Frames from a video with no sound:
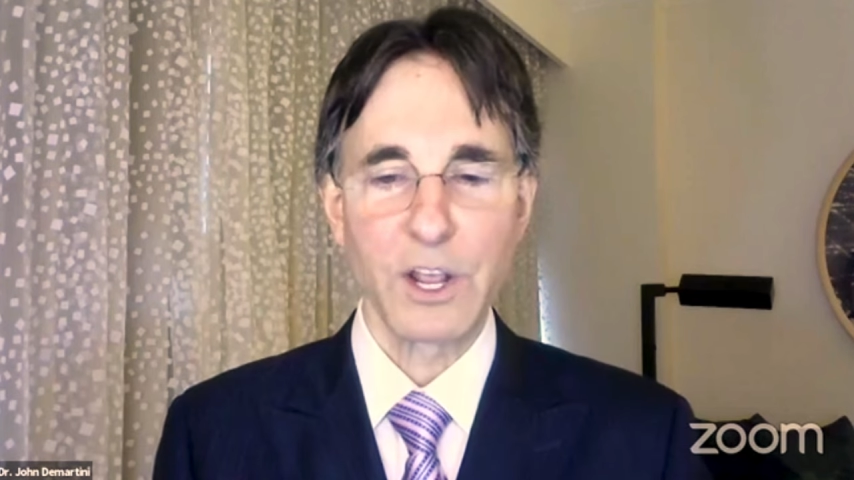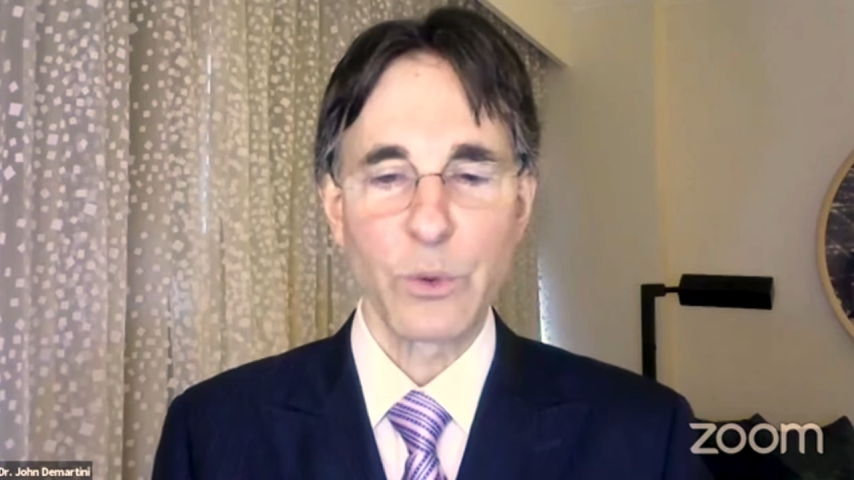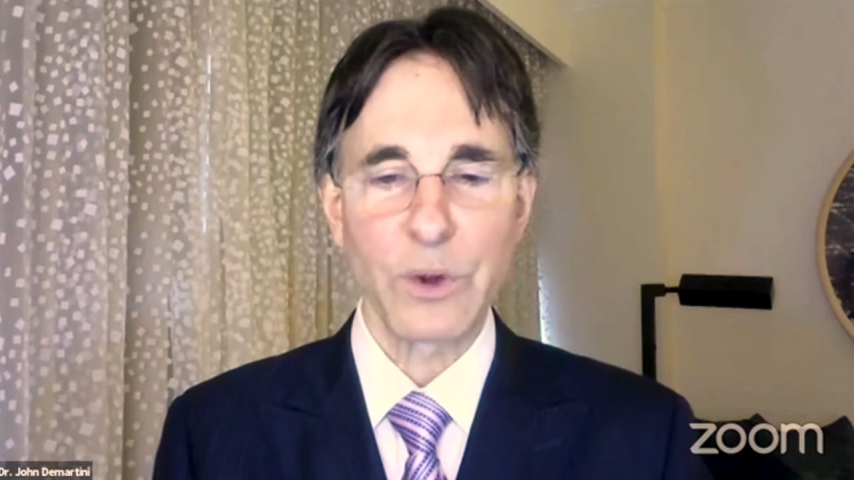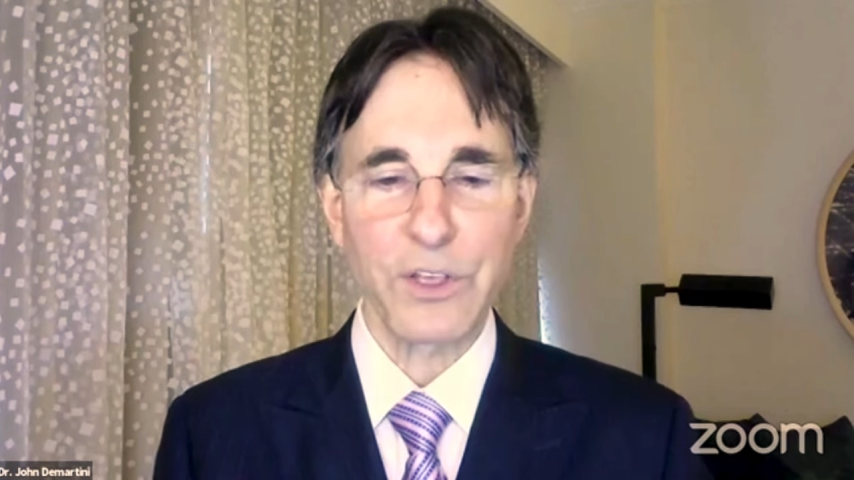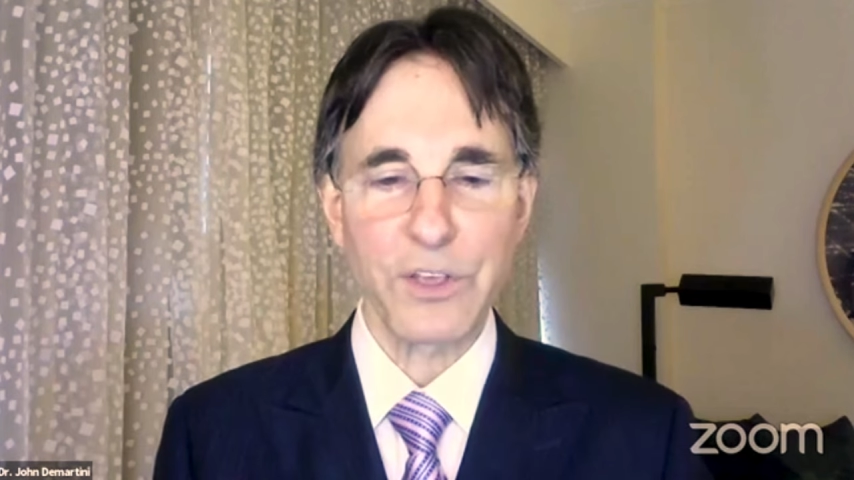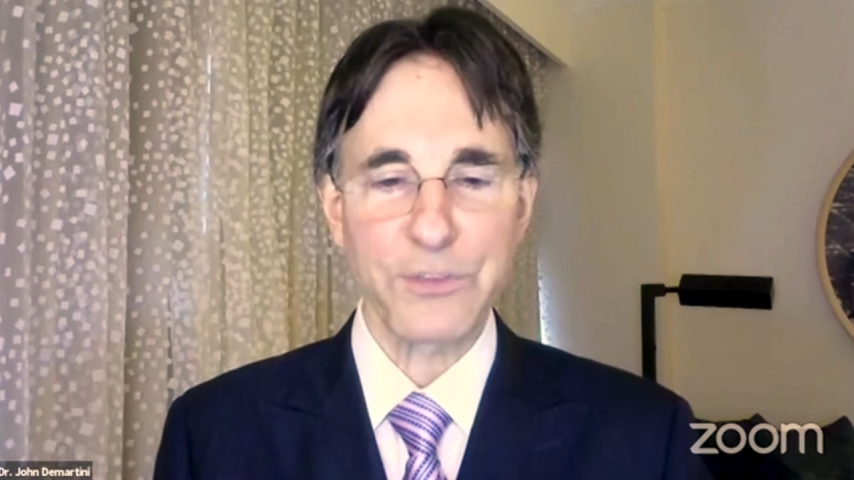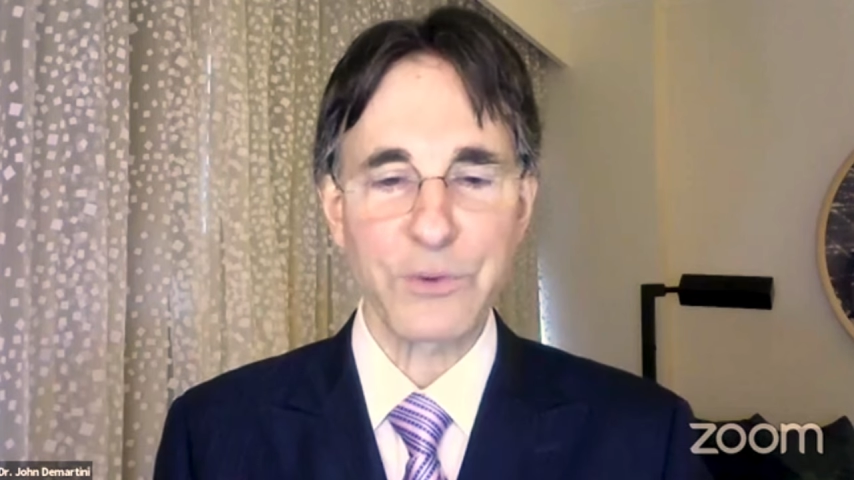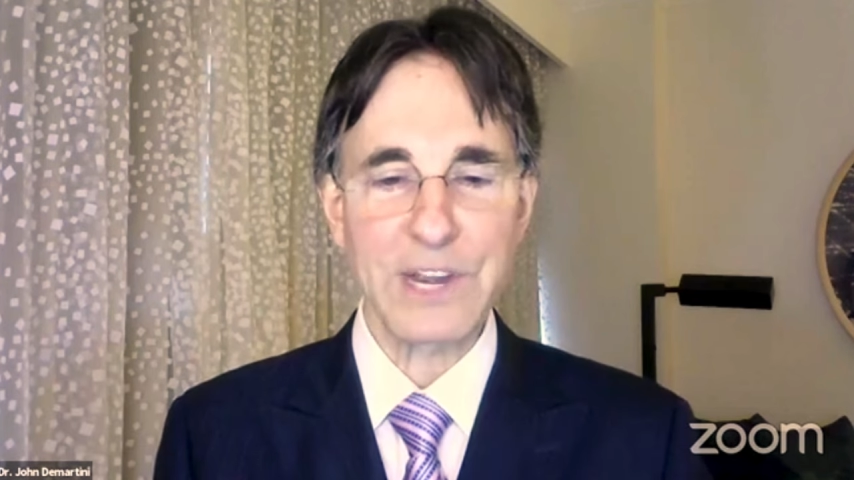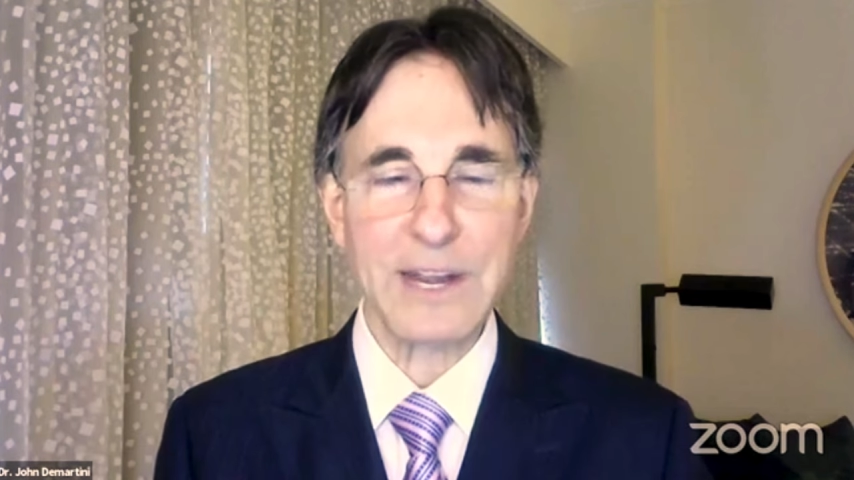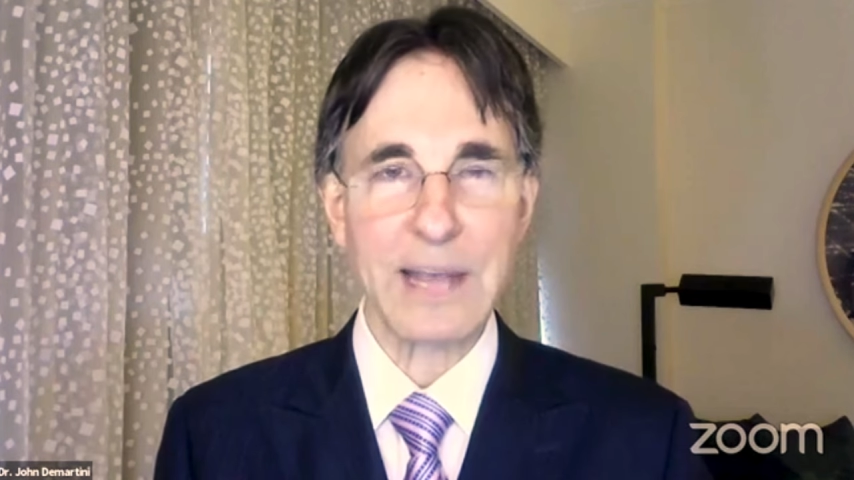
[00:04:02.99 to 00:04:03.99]
What are the
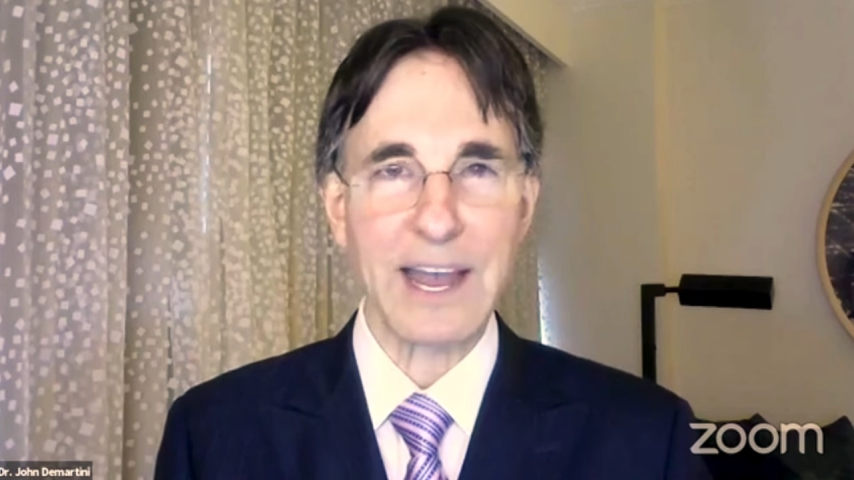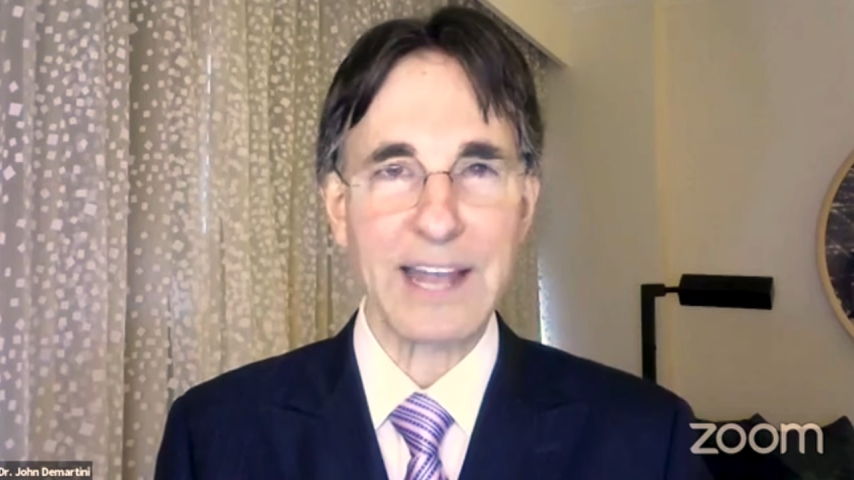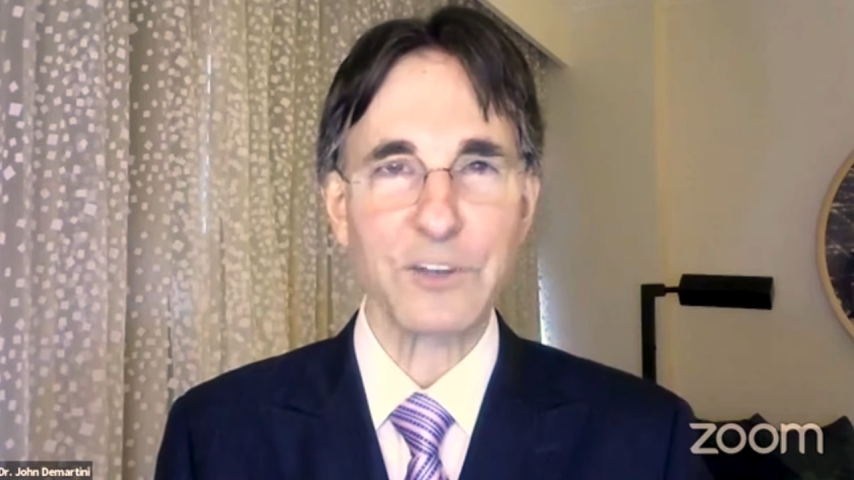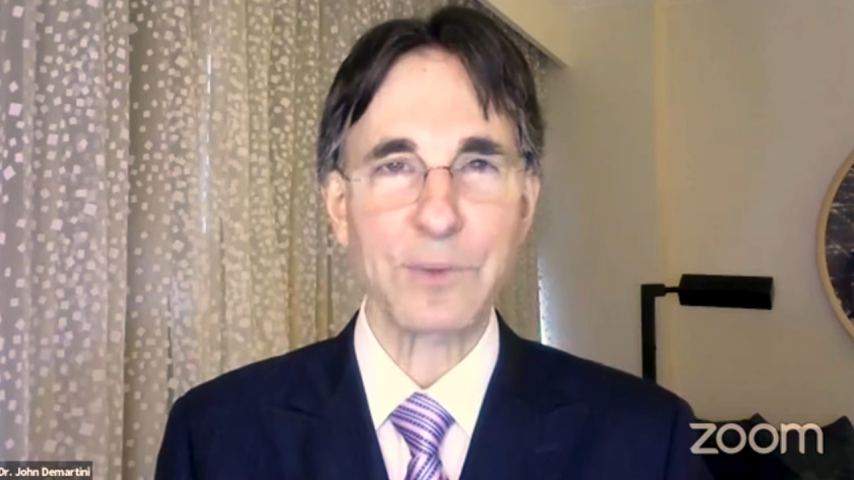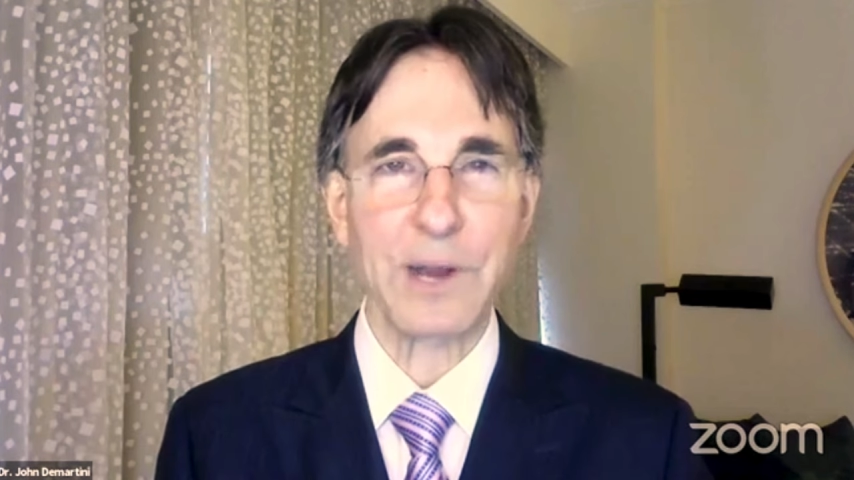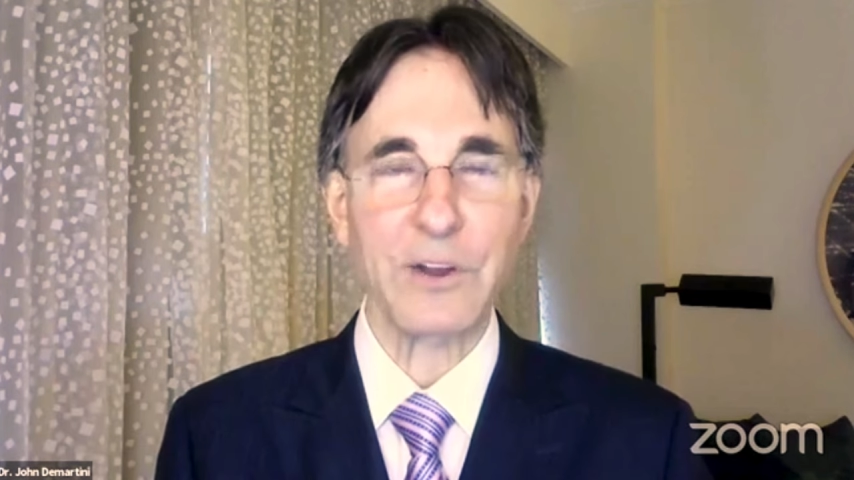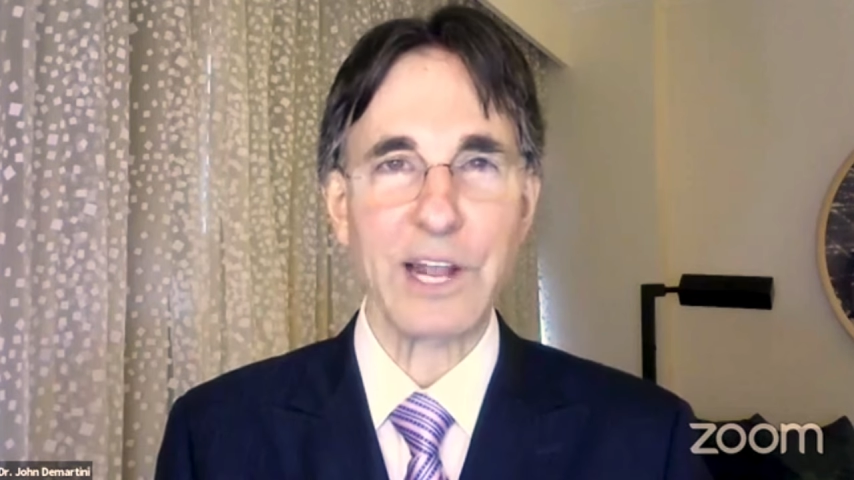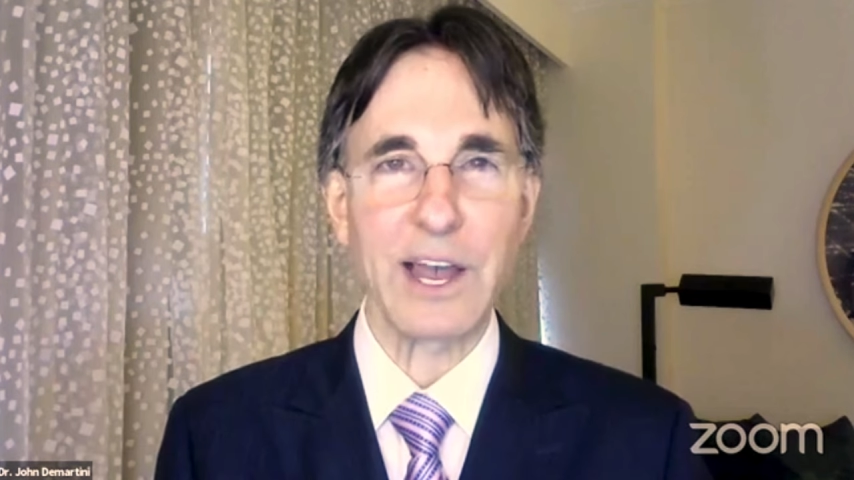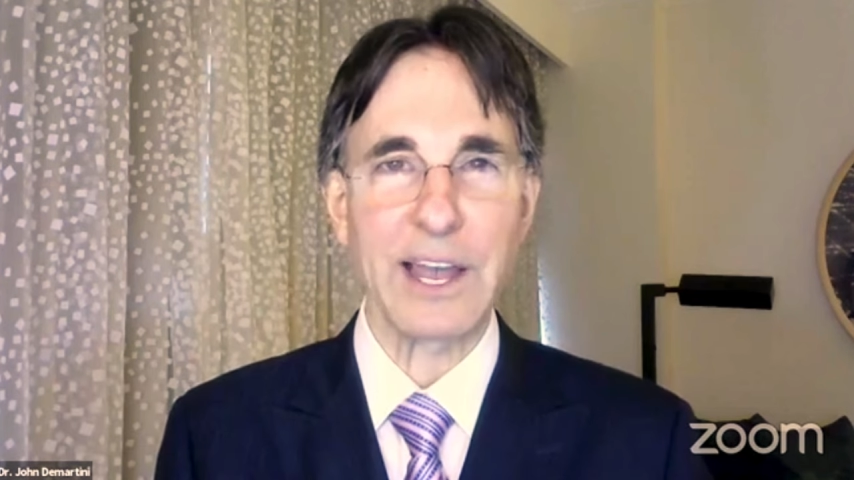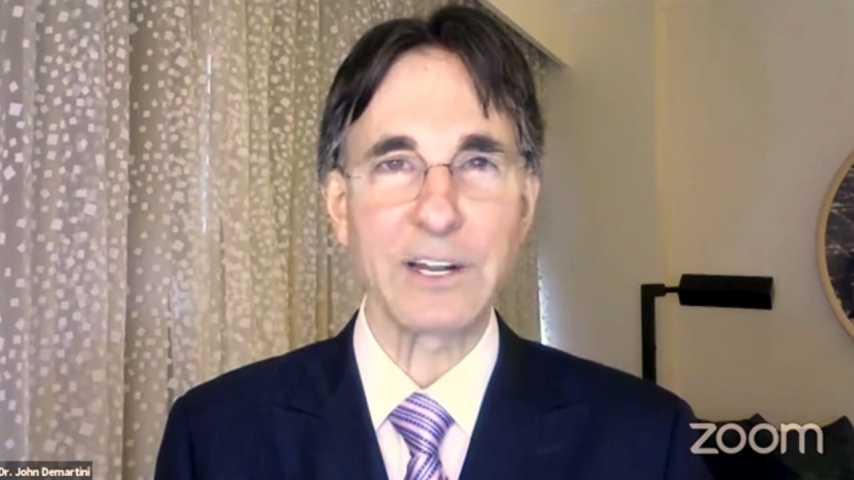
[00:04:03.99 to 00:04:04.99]
three highest priority
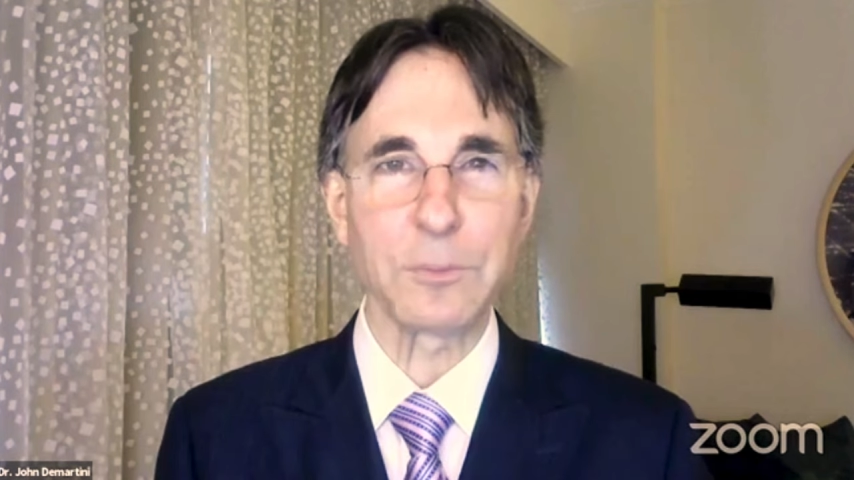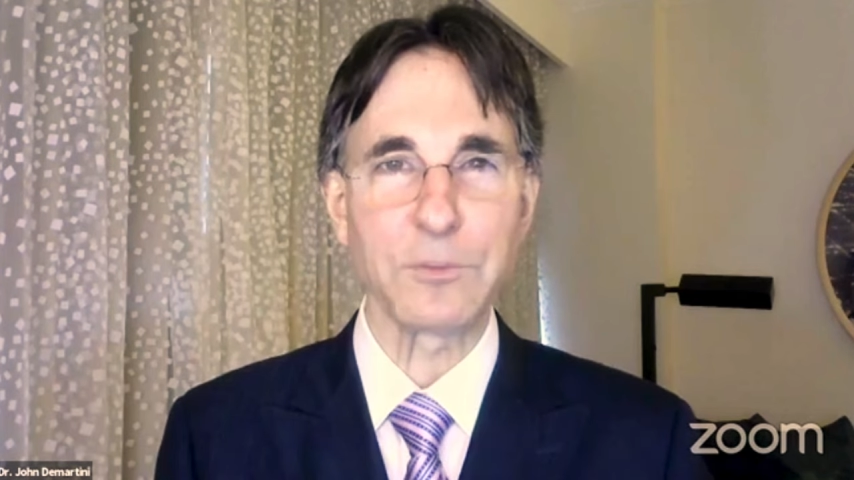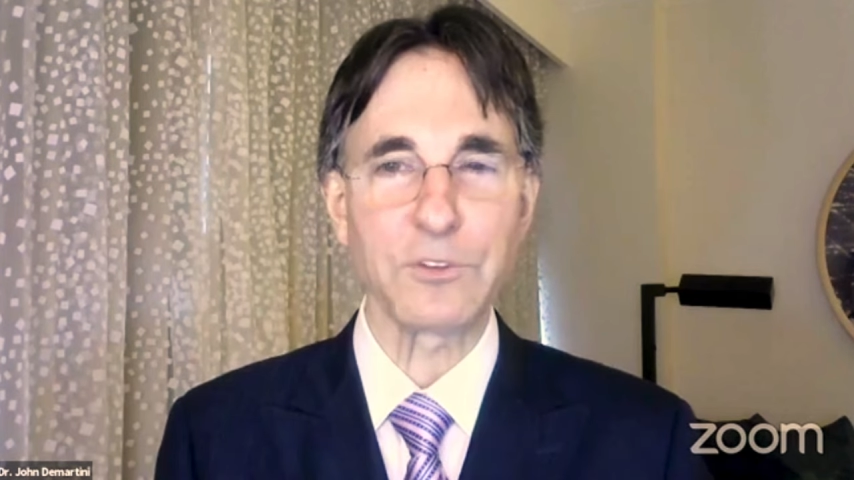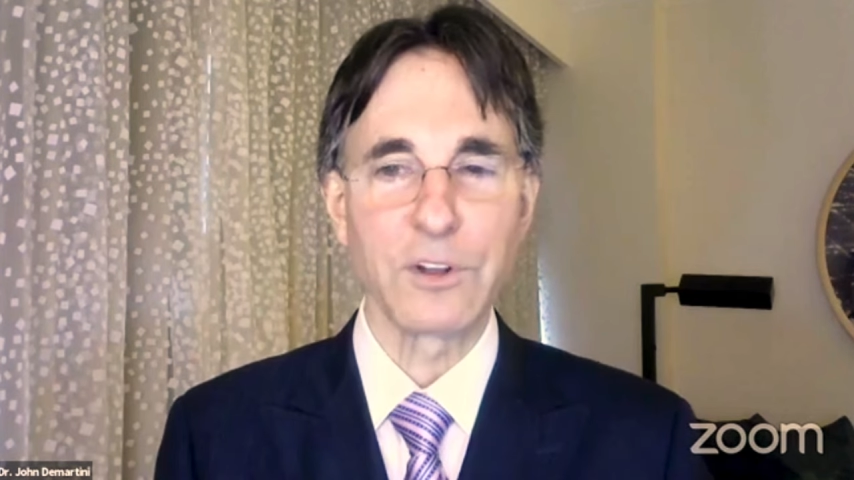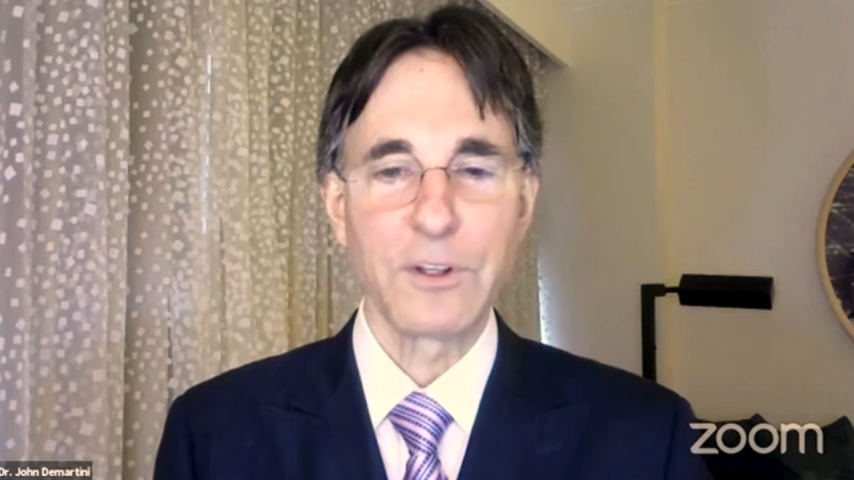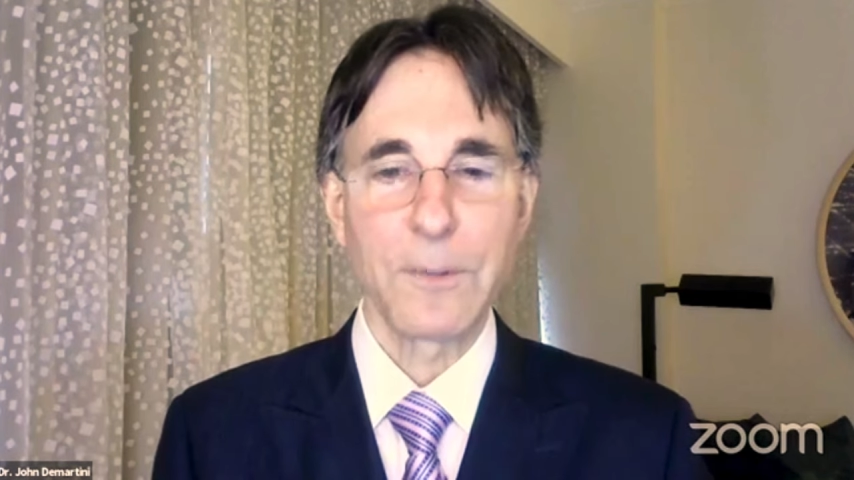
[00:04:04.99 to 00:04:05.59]
items